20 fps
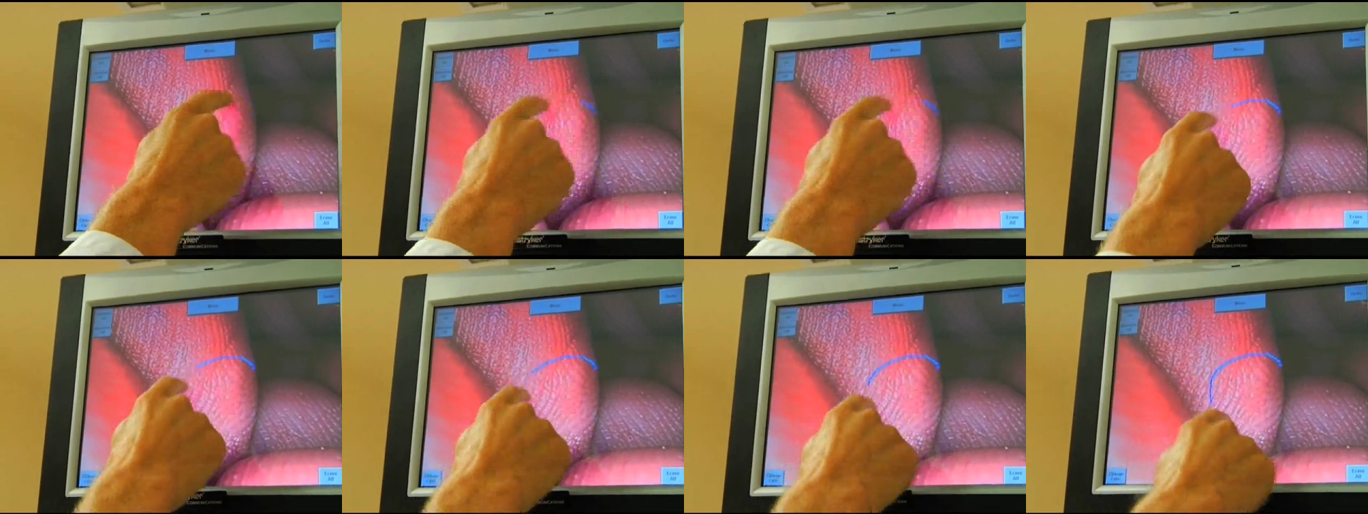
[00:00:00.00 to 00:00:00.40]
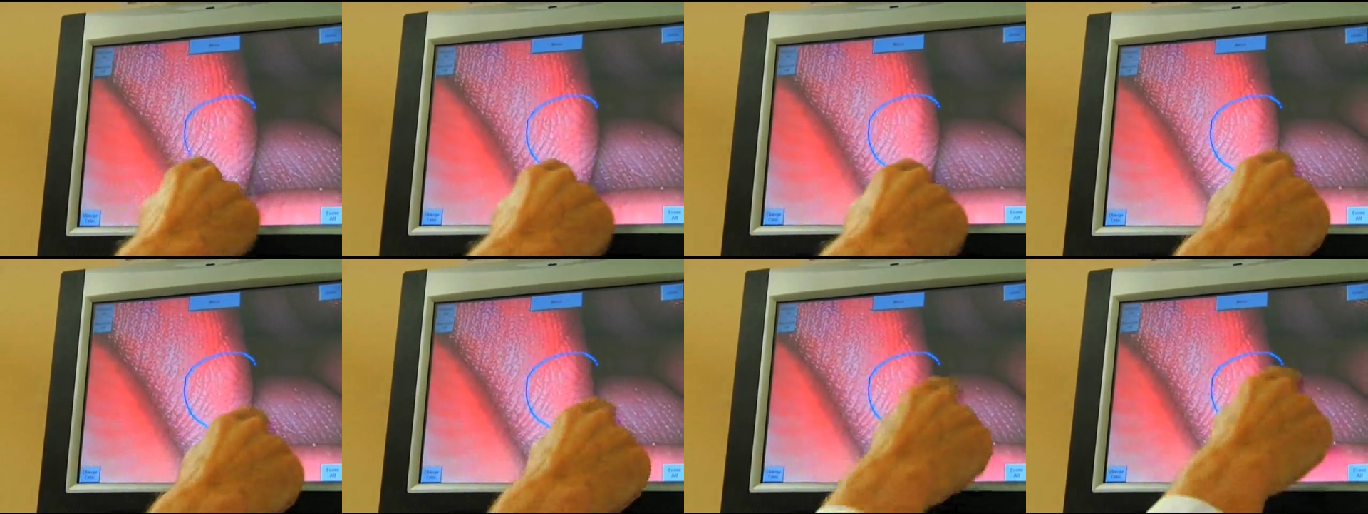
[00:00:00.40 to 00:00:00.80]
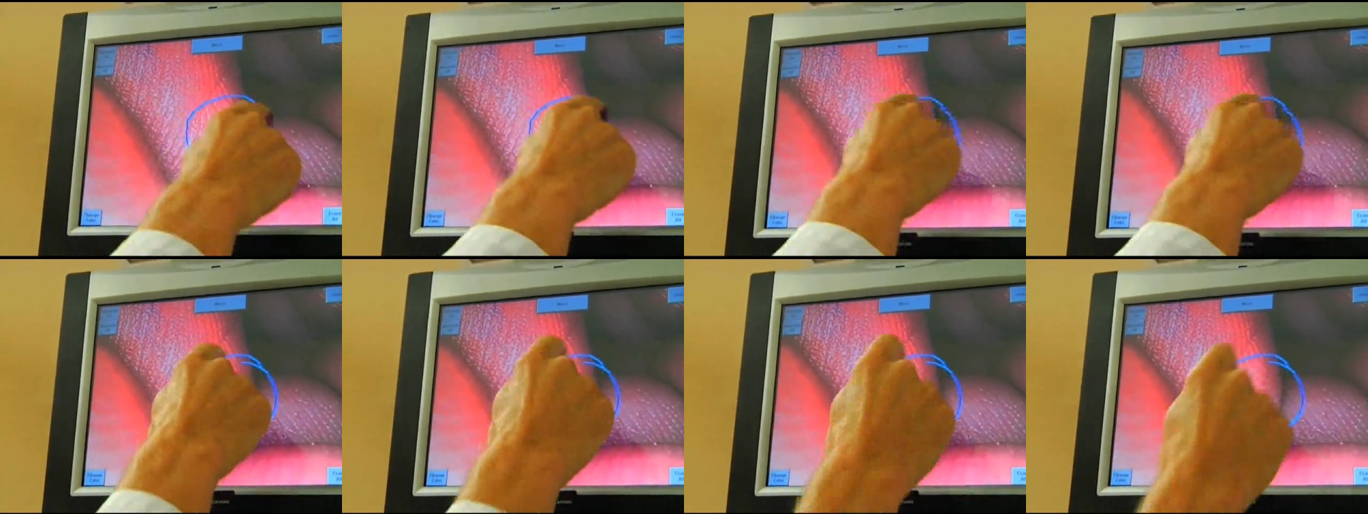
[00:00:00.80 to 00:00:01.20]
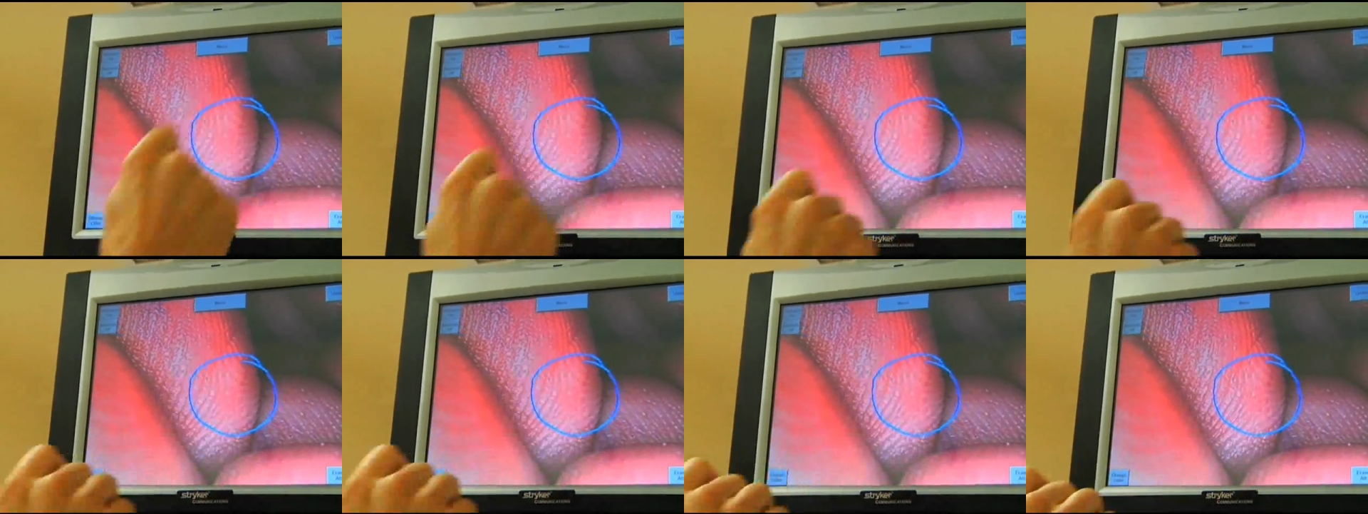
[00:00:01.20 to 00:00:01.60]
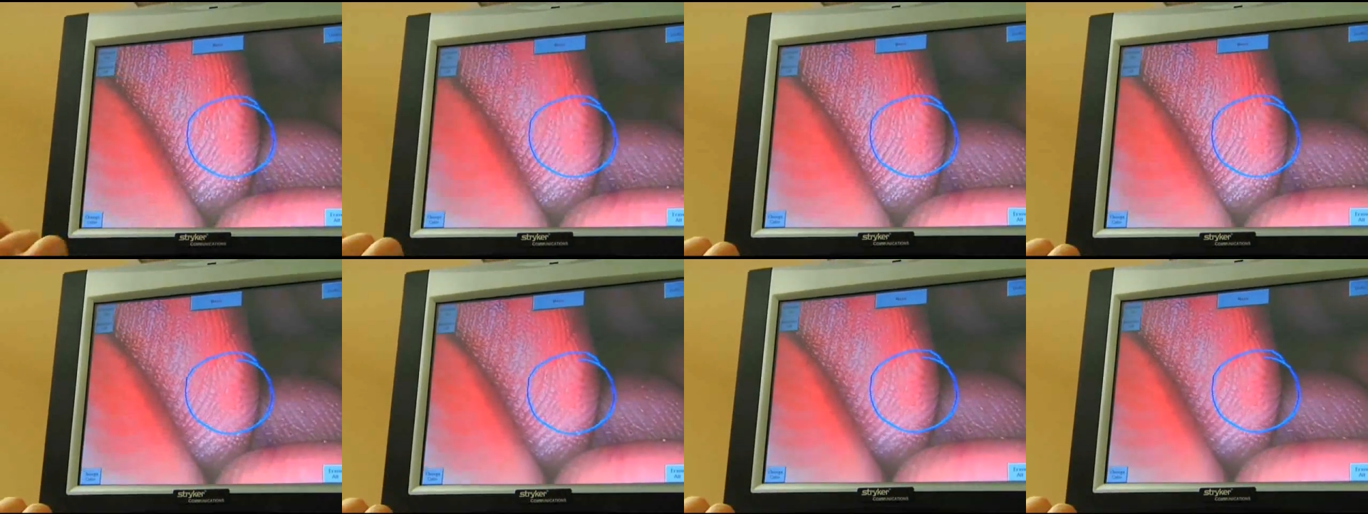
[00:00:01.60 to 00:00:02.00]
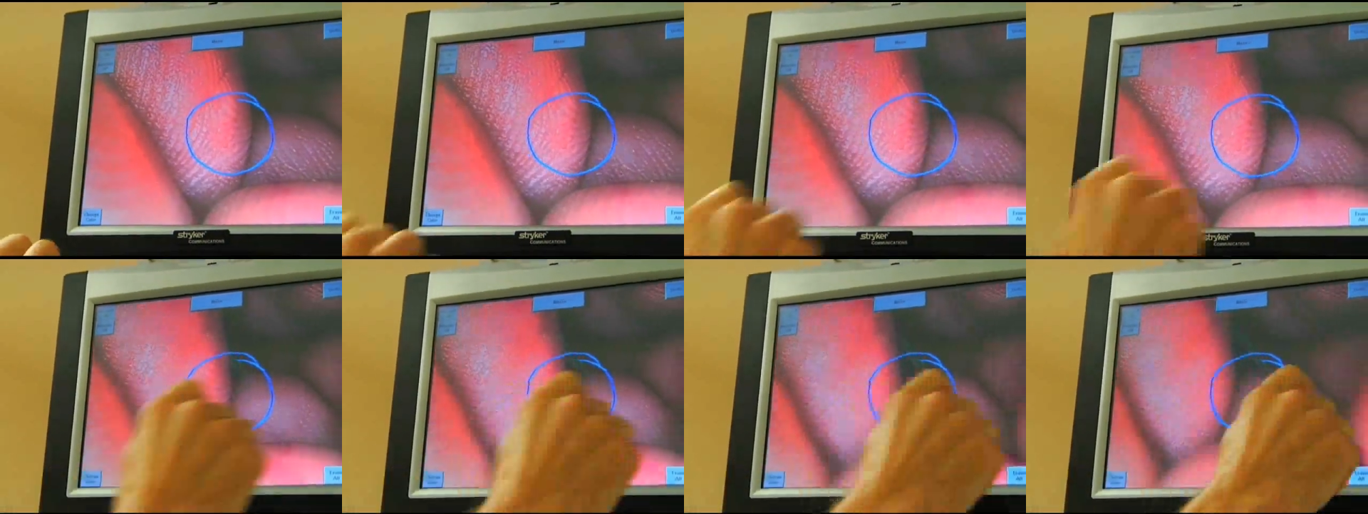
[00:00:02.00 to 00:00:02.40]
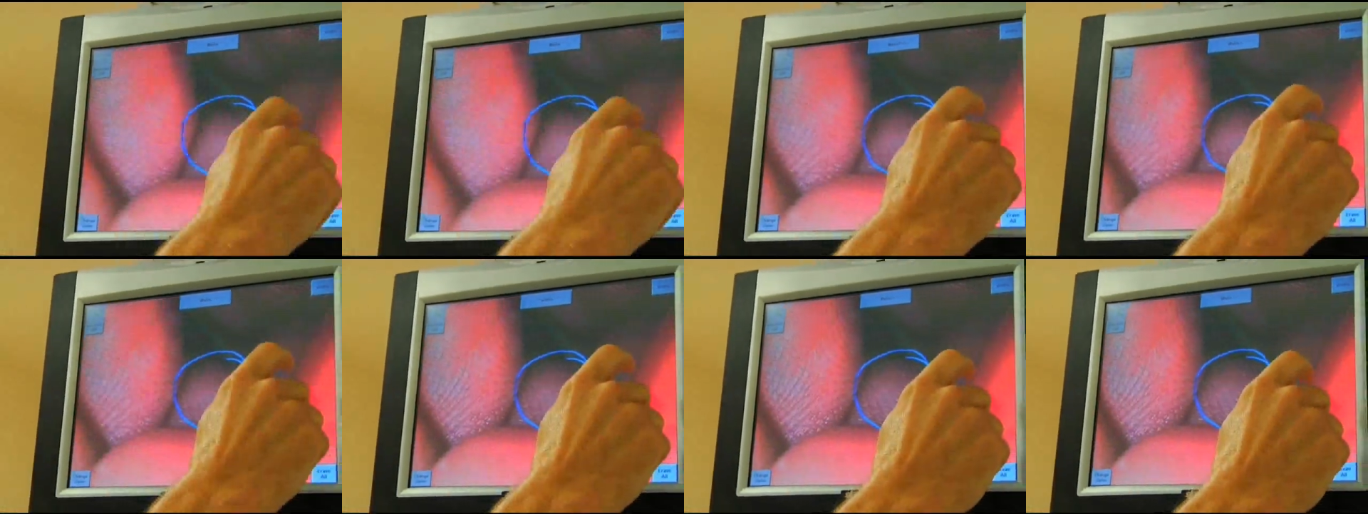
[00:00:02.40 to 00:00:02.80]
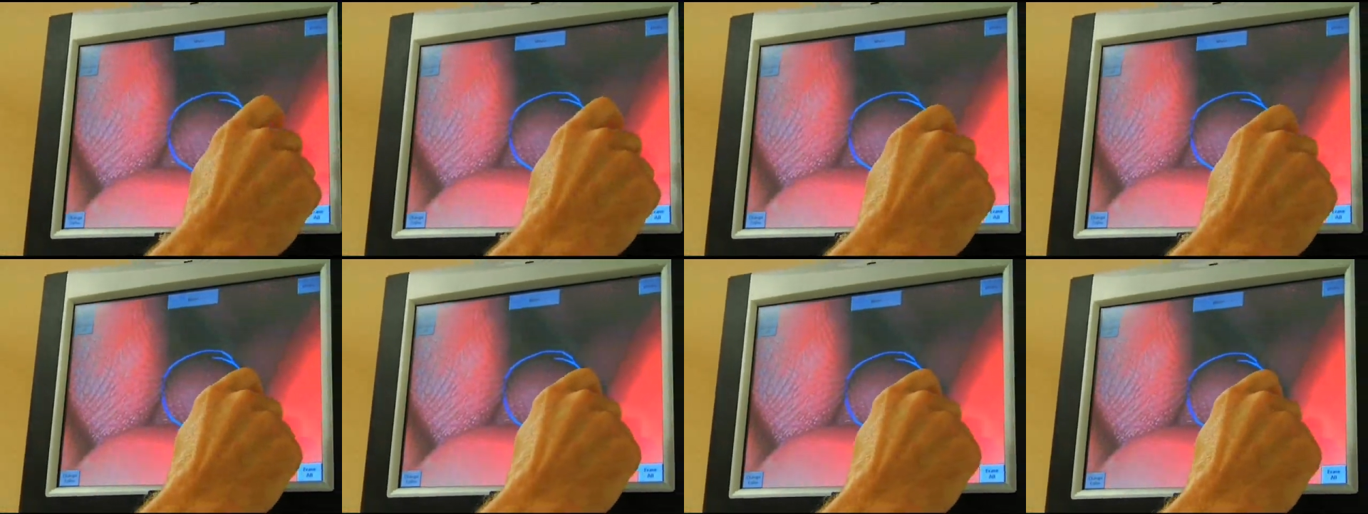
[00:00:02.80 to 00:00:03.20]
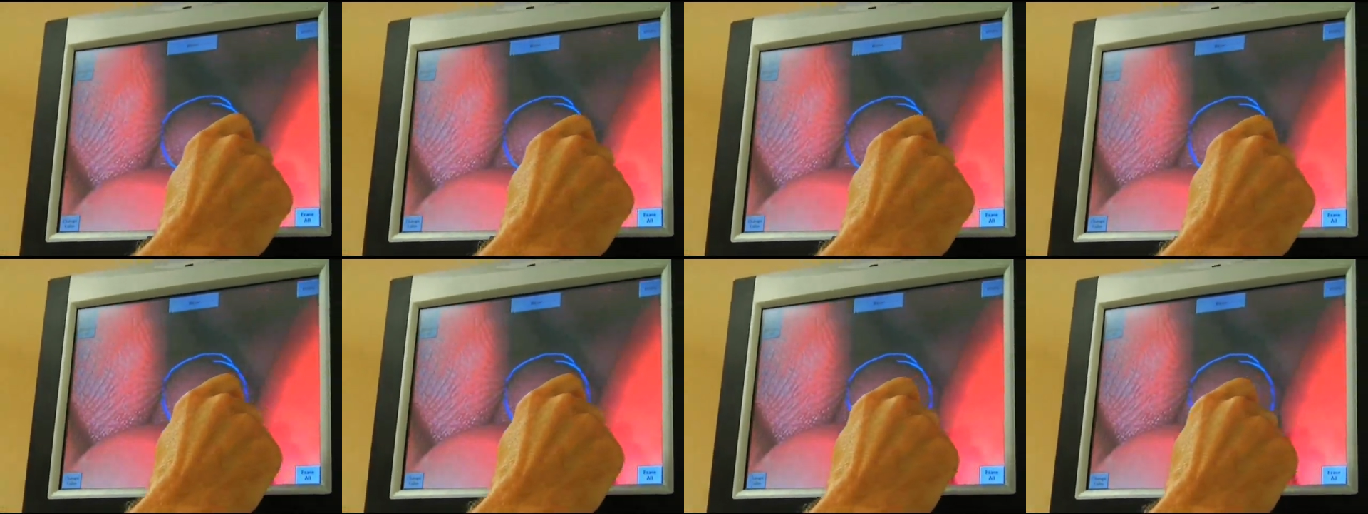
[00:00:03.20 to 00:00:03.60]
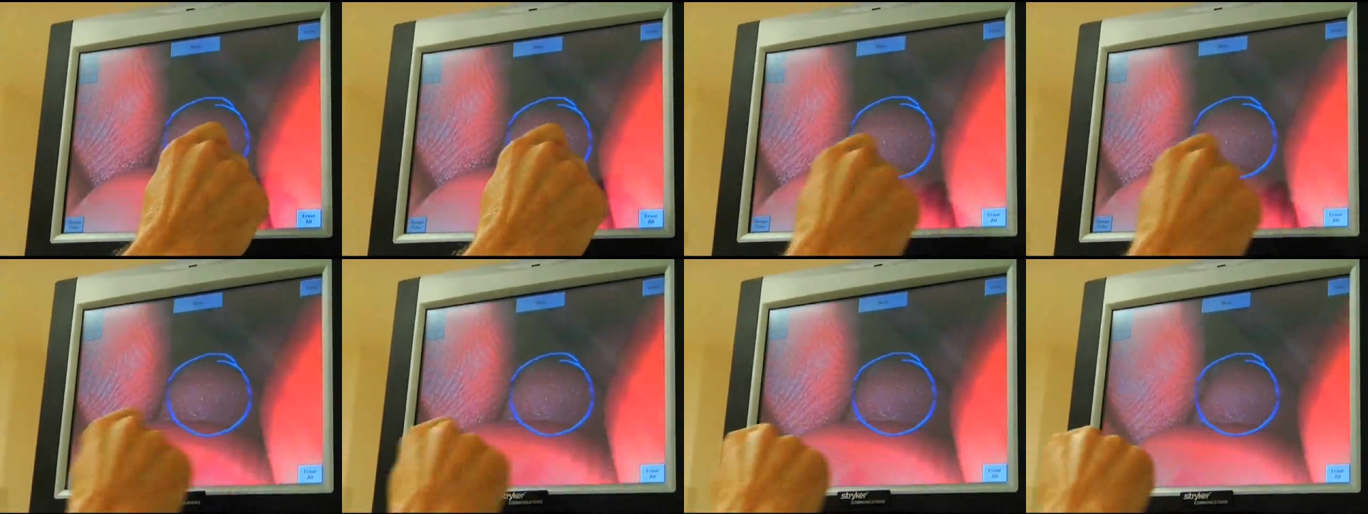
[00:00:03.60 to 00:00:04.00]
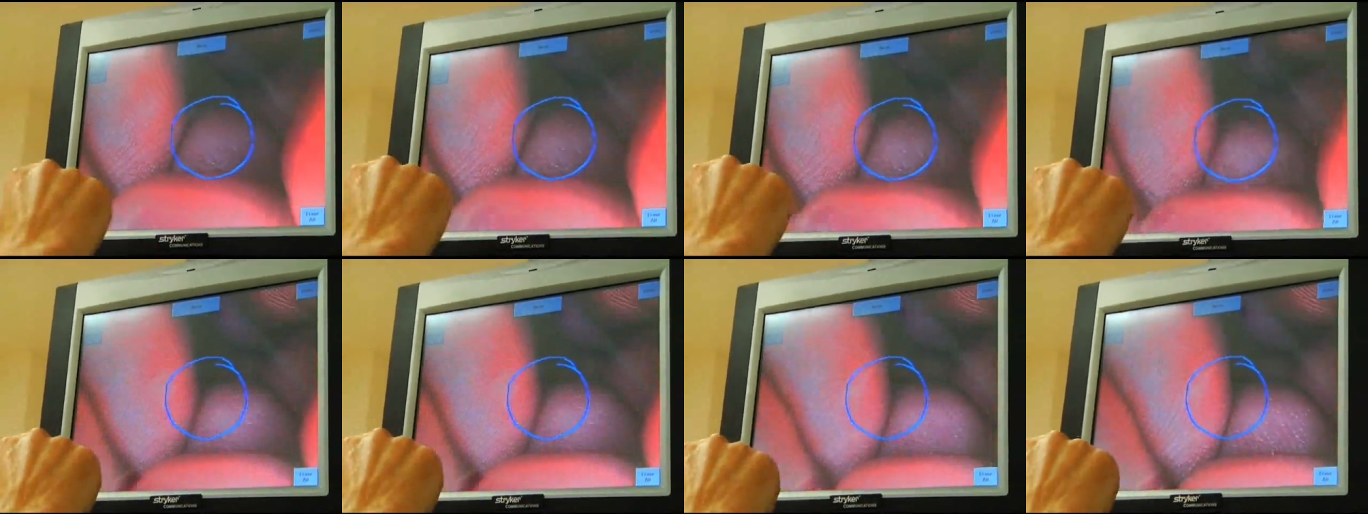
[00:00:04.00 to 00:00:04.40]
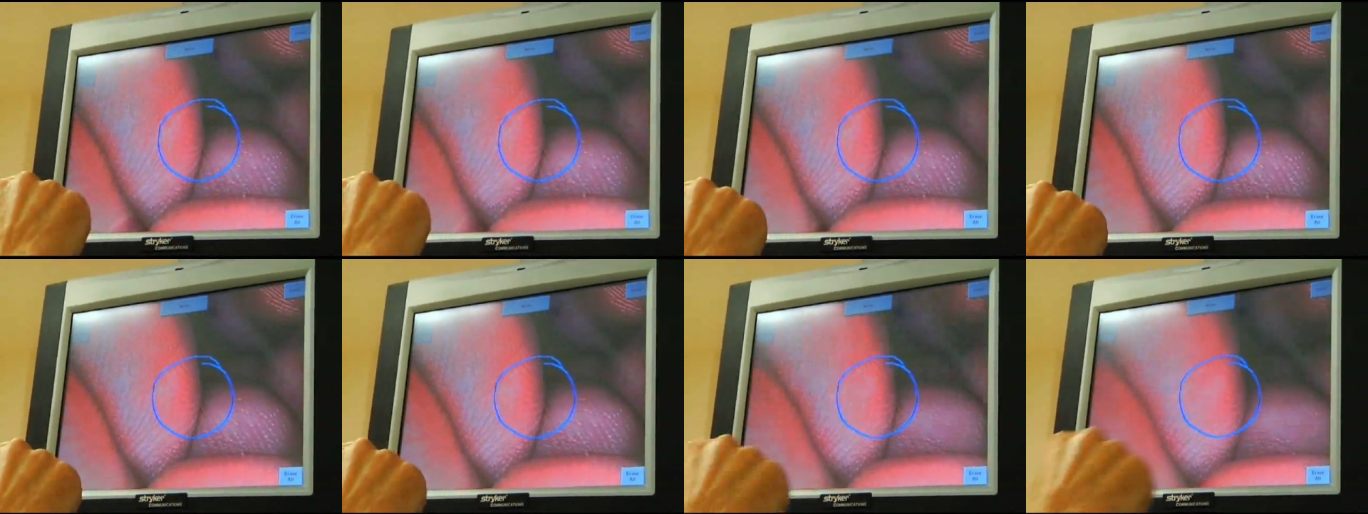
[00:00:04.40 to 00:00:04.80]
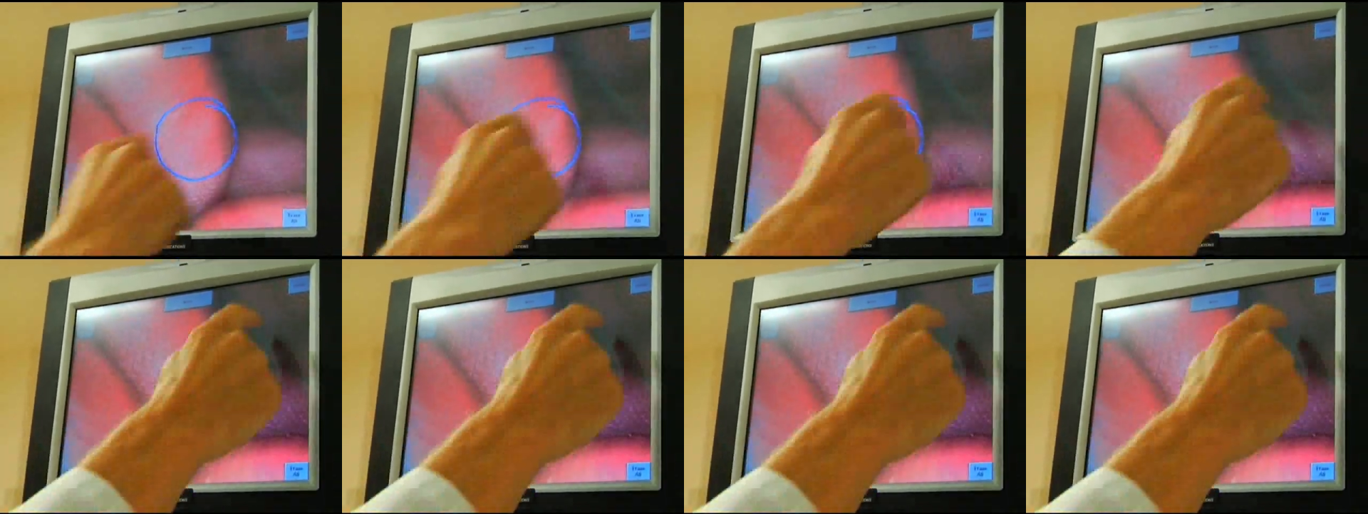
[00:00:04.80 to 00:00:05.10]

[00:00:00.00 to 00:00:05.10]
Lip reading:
No face is visible, so there are no lips to read.